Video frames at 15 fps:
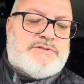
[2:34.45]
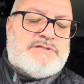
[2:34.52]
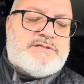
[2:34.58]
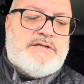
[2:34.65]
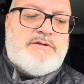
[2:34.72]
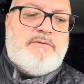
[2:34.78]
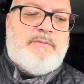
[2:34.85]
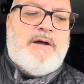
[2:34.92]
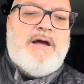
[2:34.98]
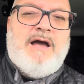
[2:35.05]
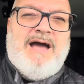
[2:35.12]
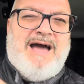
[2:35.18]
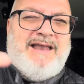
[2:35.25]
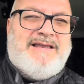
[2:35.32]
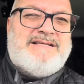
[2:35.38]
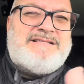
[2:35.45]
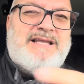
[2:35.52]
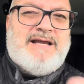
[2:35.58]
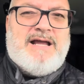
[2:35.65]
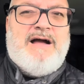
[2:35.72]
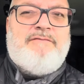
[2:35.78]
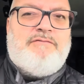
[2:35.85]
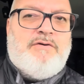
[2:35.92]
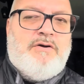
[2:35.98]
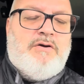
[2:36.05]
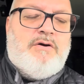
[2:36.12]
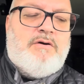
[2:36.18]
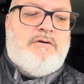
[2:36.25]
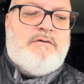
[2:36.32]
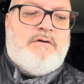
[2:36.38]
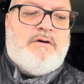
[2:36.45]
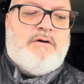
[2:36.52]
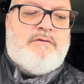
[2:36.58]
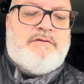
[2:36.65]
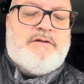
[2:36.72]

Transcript: He's going to do more, and he's going to cover a lot of